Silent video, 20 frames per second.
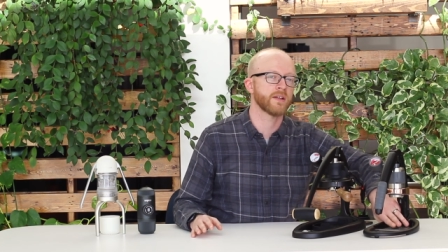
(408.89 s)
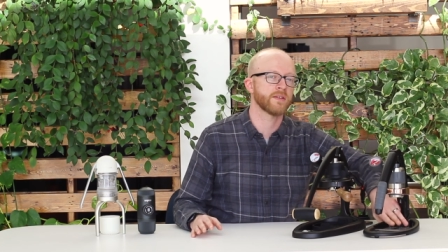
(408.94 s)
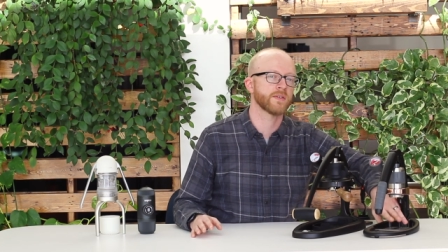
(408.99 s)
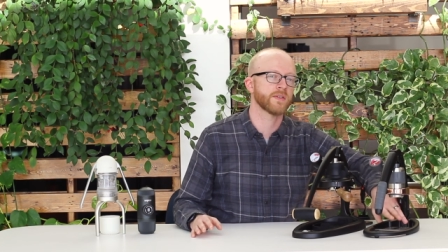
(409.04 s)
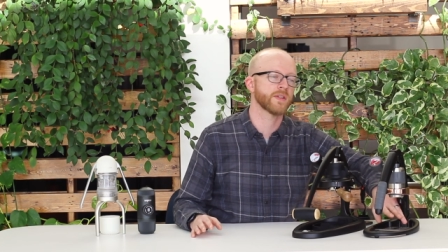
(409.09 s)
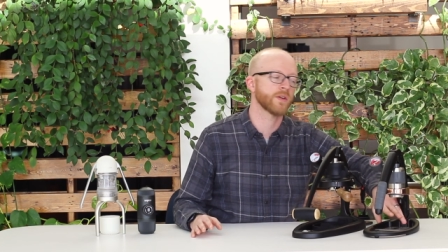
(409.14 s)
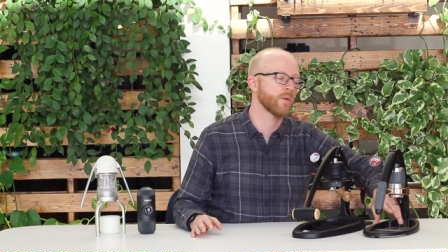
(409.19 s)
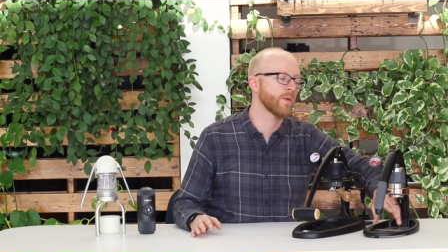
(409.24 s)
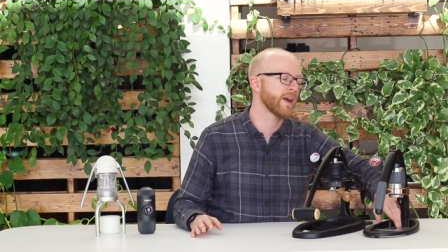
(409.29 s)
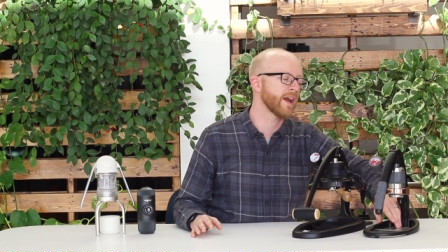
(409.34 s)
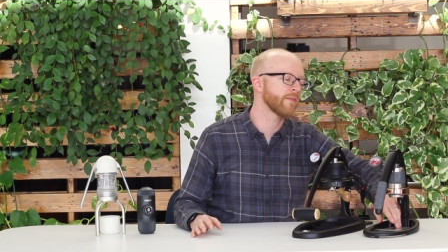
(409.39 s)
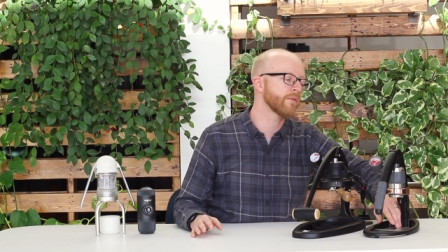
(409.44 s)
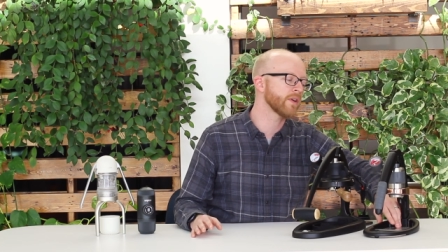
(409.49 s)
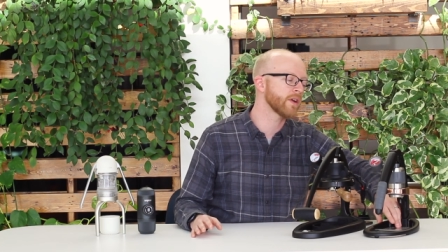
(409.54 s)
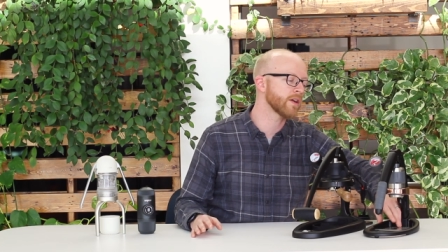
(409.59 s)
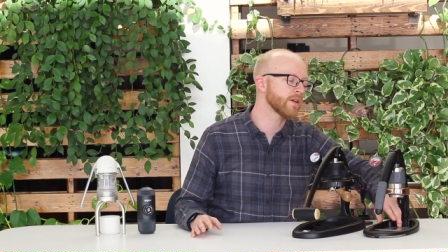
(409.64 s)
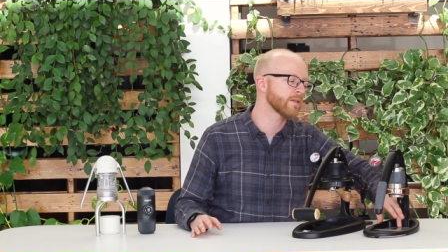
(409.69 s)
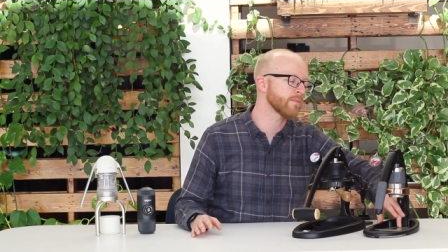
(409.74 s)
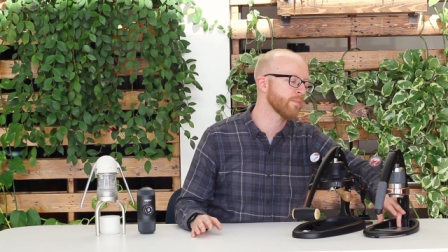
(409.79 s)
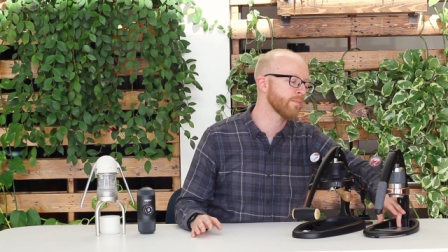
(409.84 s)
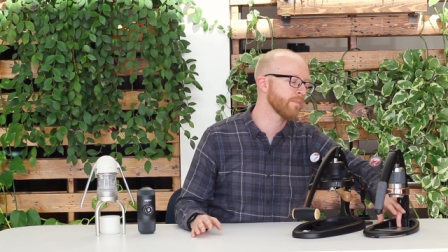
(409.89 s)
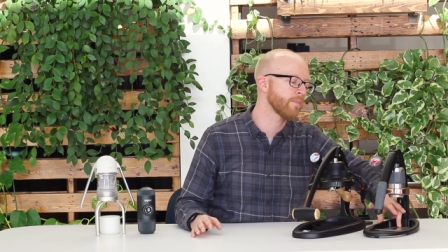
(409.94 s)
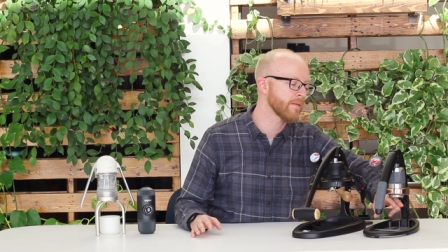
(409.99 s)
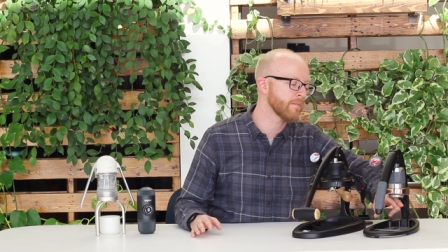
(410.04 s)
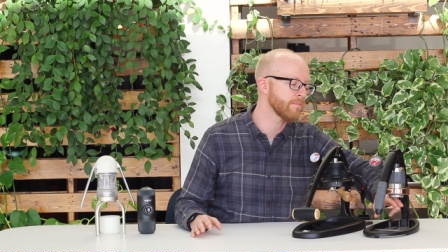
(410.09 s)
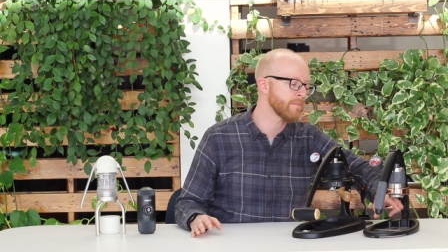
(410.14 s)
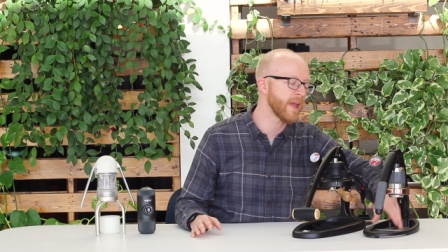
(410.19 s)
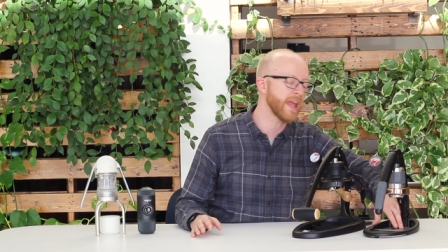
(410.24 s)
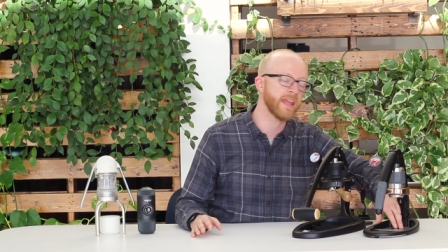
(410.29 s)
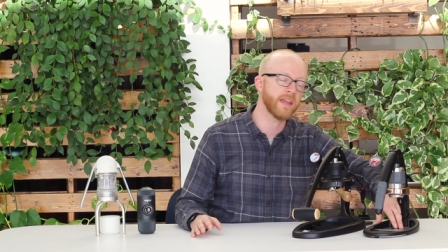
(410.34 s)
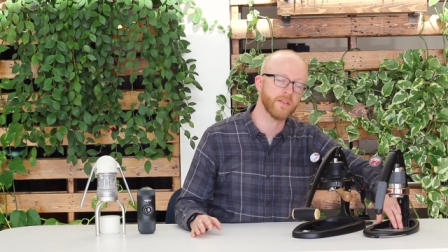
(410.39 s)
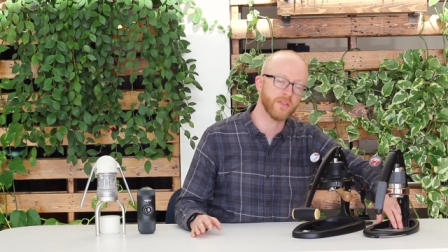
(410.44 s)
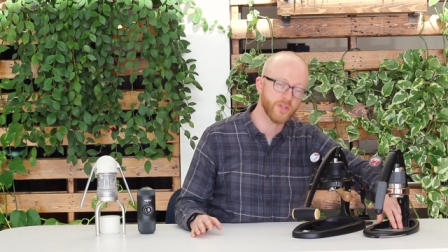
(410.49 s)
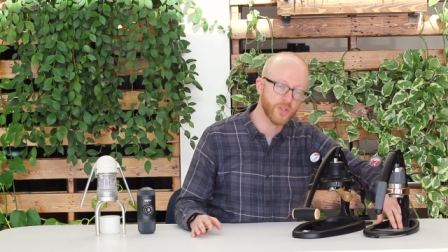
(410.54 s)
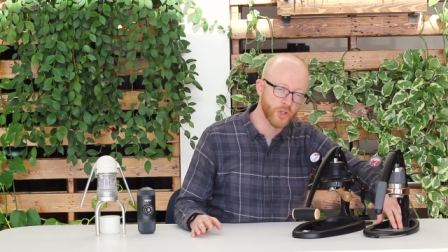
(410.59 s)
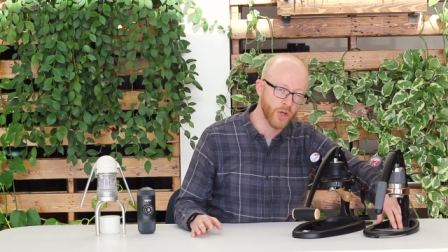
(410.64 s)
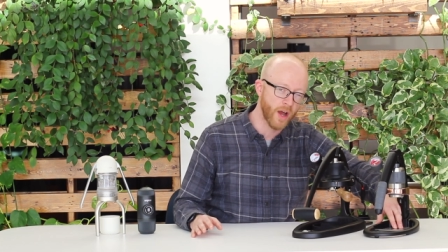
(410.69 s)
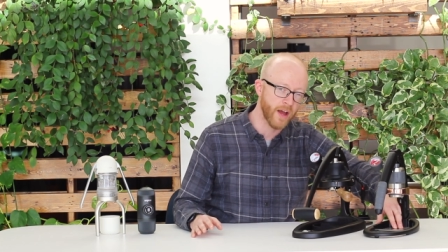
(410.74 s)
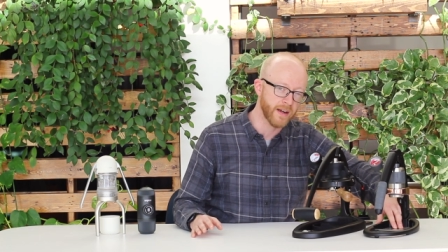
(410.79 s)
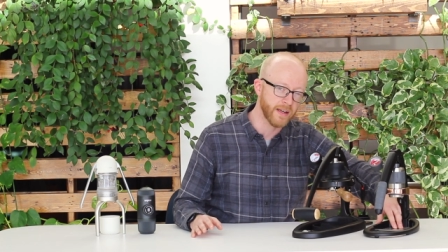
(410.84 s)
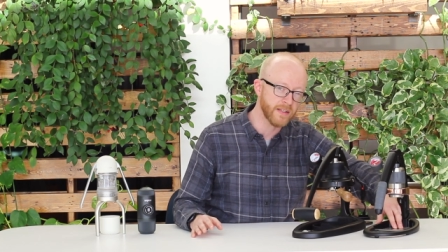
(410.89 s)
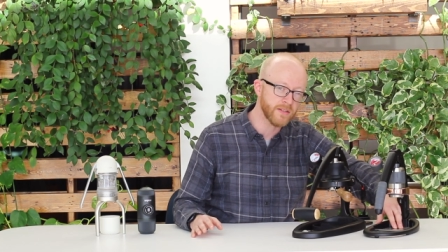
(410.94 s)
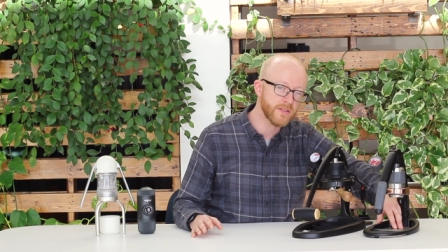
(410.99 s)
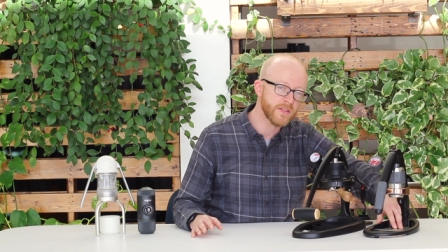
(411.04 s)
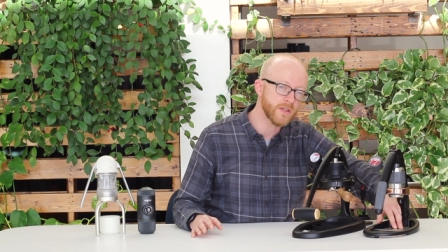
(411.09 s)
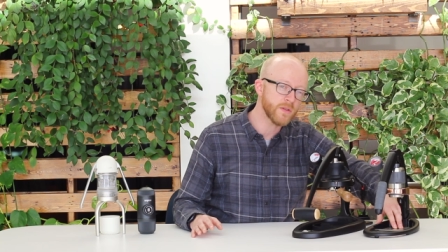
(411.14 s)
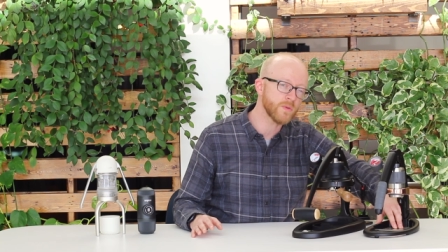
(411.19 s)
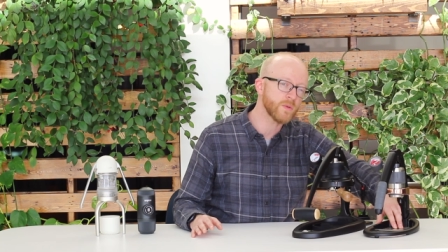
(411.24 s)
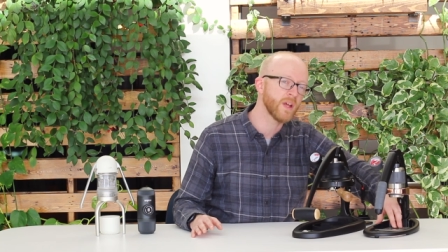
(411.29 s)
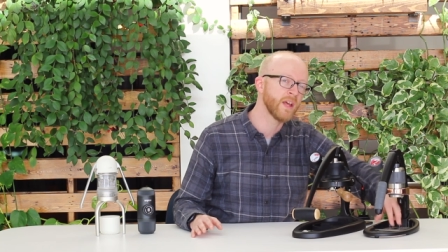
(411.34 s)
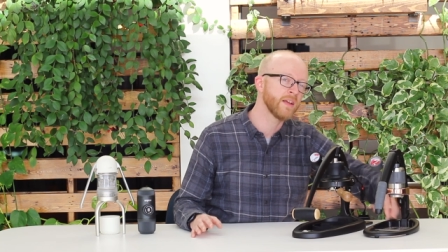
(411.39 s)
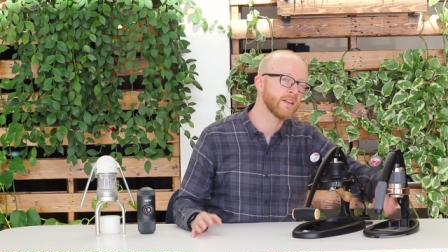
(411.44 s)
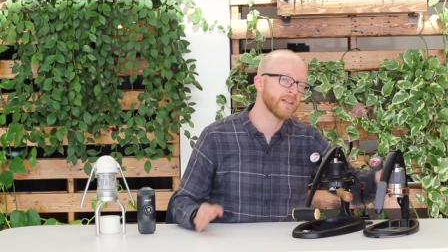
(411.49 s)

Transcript: And so whatever you're making the shot into